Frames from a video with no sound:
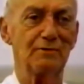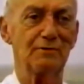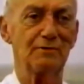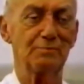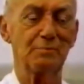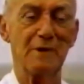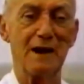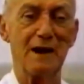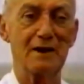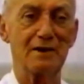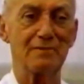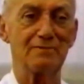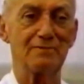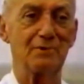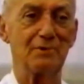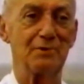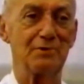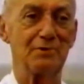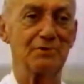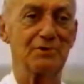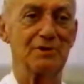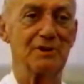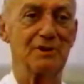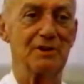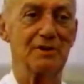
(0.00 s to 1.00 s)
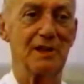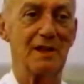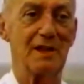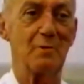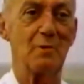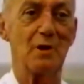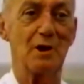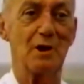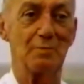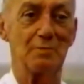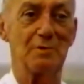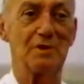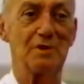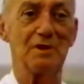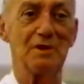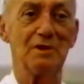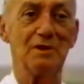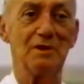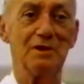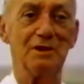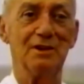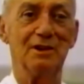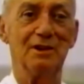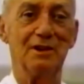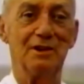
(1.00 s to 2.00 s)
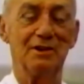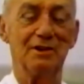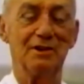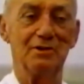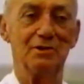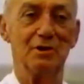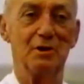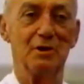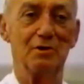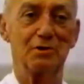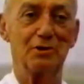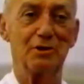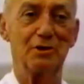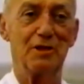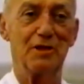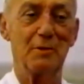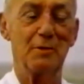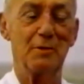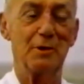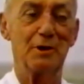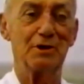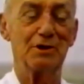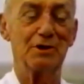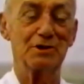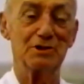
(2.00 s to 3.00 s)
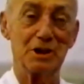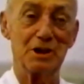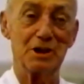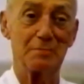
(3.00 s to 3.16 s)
despite the risks, because there is a deadline